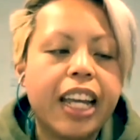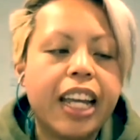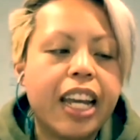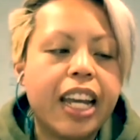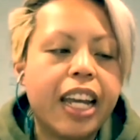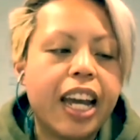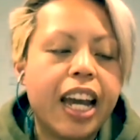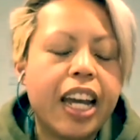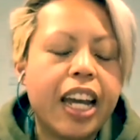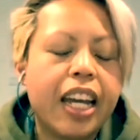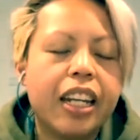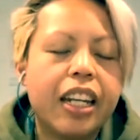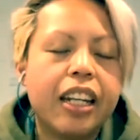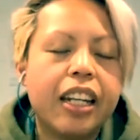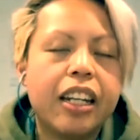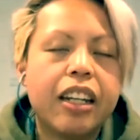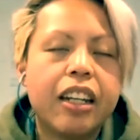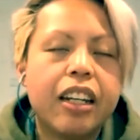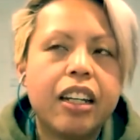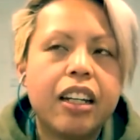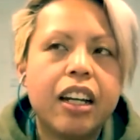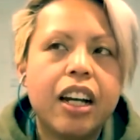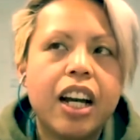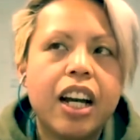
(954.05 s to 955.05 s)
And
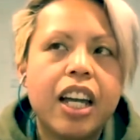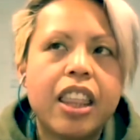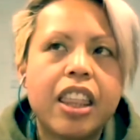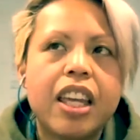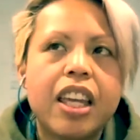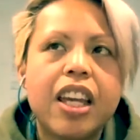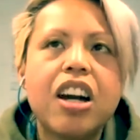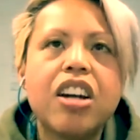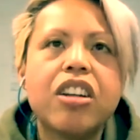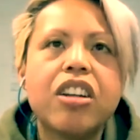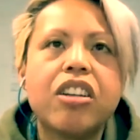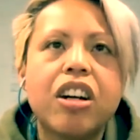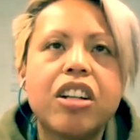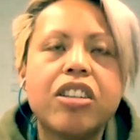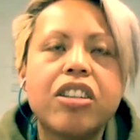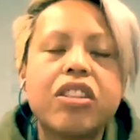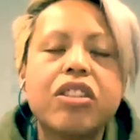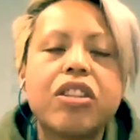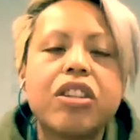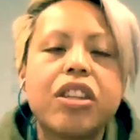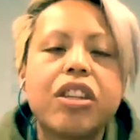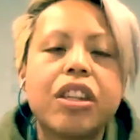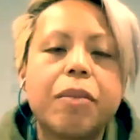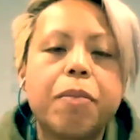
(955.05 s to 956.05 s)
I think I'd gotten to
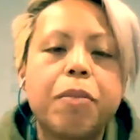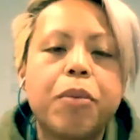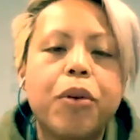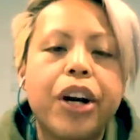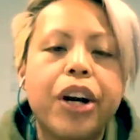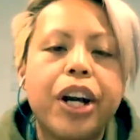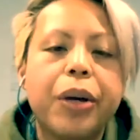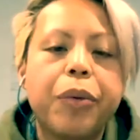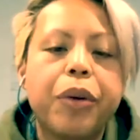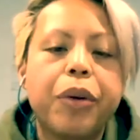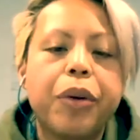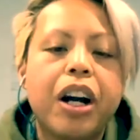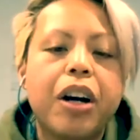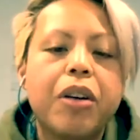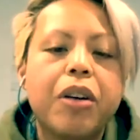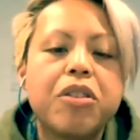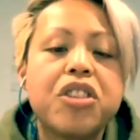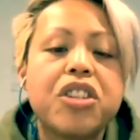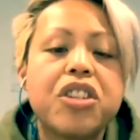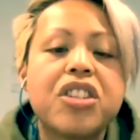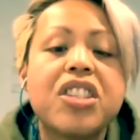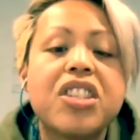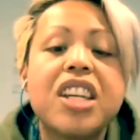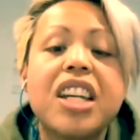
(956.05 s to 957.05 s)
the point where I was just
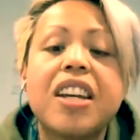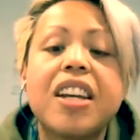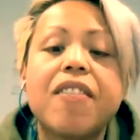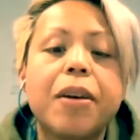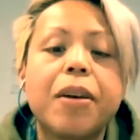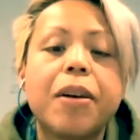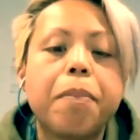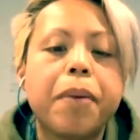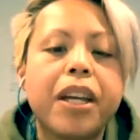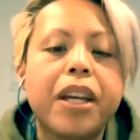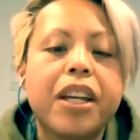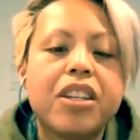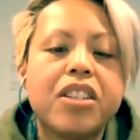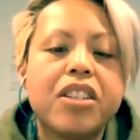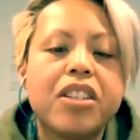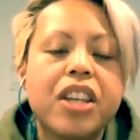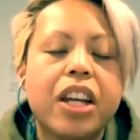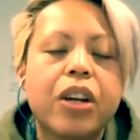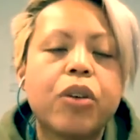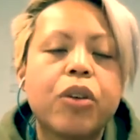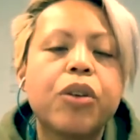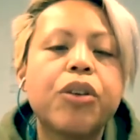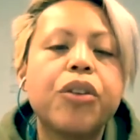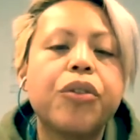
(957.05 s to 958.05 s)
sick of it because they
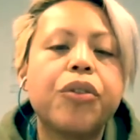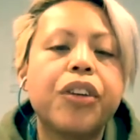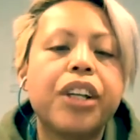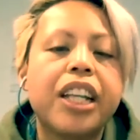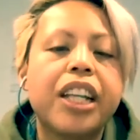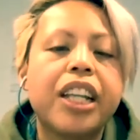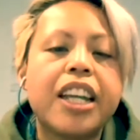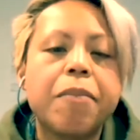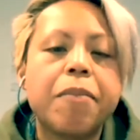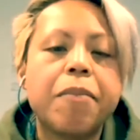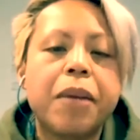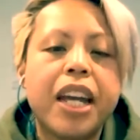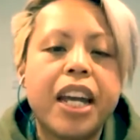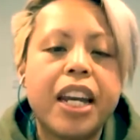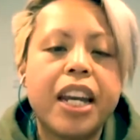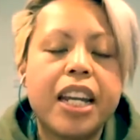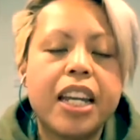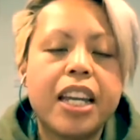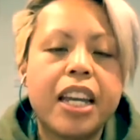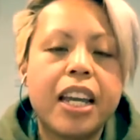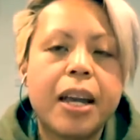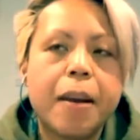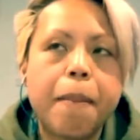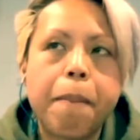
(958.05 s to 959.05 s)
couldn't really give me any
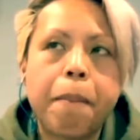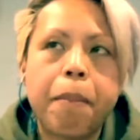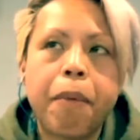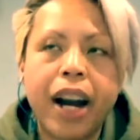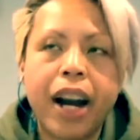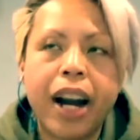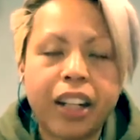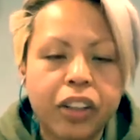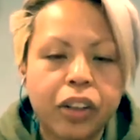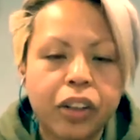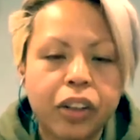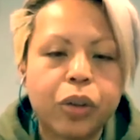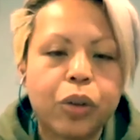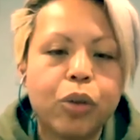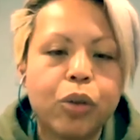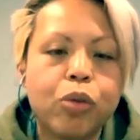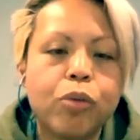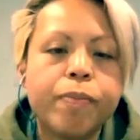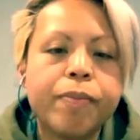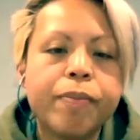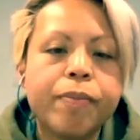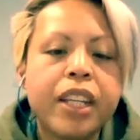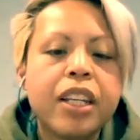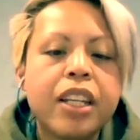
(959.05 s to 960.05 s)
practical
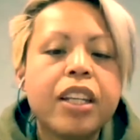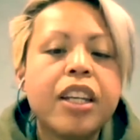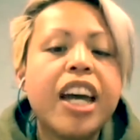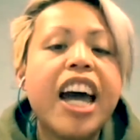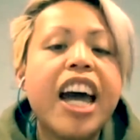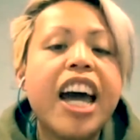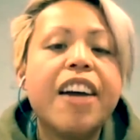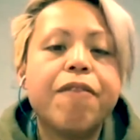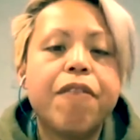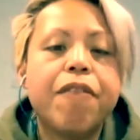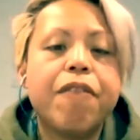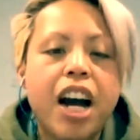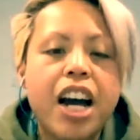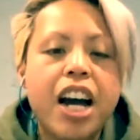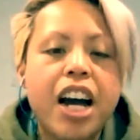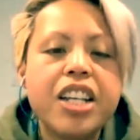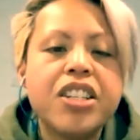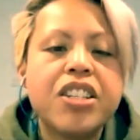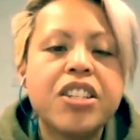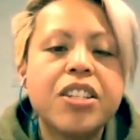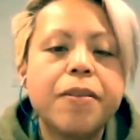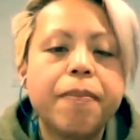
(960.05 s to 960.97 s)
advice.